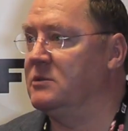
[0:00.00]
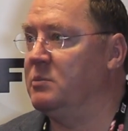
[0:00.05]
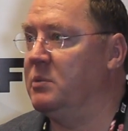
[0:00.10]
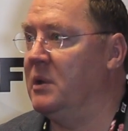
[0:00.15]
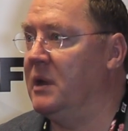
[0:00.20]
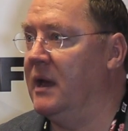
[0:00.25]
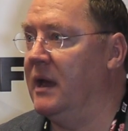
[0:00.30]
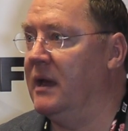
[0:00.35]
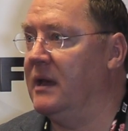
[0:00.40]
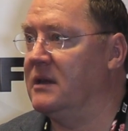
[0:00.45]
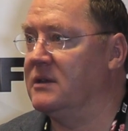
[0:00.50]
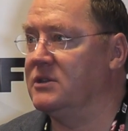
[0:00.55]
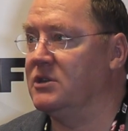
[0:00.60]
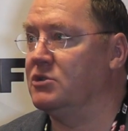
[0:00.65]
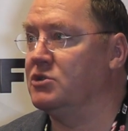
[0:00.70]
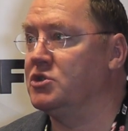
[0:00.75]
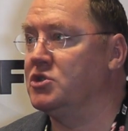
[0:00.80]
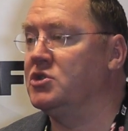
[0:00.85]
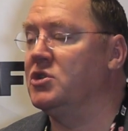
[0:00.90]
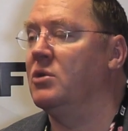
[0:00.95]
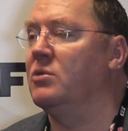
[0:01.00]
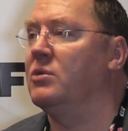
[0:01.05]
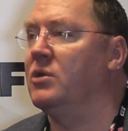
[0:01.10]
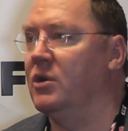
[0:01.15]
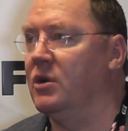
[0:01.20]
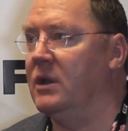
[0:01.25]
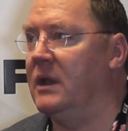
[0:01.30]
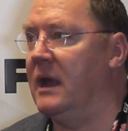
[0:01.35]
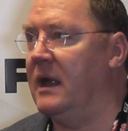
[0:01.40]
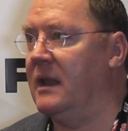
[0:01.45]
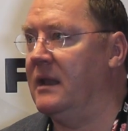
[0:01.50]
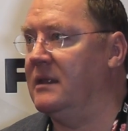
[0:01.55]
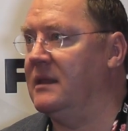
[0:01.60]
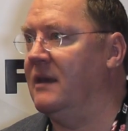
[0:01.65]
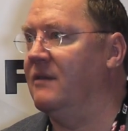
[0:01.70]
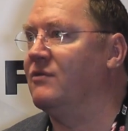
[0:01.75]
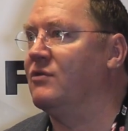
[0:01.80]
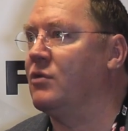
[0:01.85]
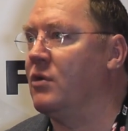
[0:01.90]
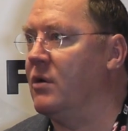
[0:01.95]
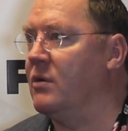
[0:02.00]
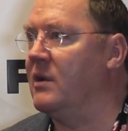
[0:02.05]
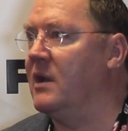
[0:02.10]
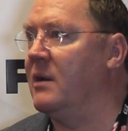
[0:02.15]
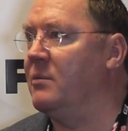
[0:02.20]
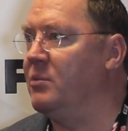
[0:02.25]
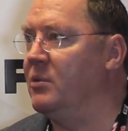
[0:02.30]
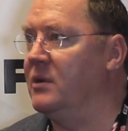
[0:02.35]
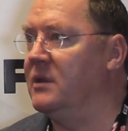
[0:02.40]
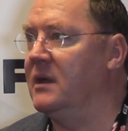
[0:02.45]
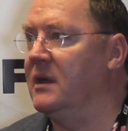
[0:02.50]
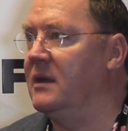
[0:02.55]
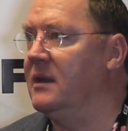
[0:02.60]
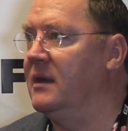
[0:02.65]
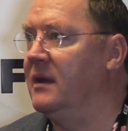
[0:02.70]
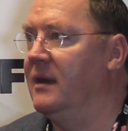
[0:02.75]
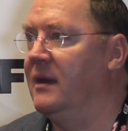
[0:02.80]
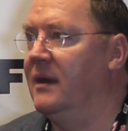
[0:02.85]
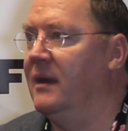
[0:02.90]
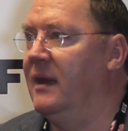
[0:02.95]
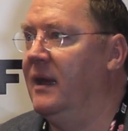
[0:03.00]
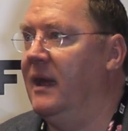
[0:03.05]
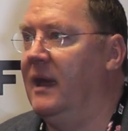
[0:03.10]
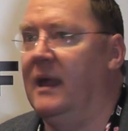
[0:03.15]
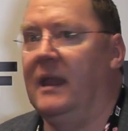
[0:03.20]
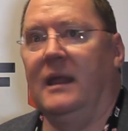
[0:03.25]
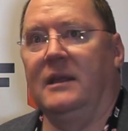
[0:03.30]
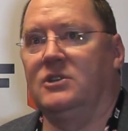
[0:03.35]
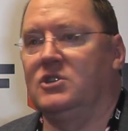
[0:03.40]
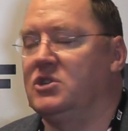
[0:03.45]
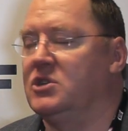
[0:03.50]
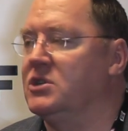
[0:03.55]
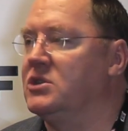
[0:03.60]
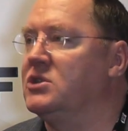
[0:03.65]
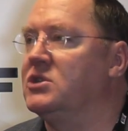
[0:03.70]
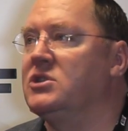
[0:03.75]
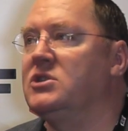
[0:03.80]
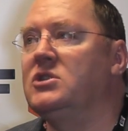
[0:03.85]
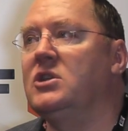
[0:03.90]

play because they're so good at it, they've grown up with it. And it's just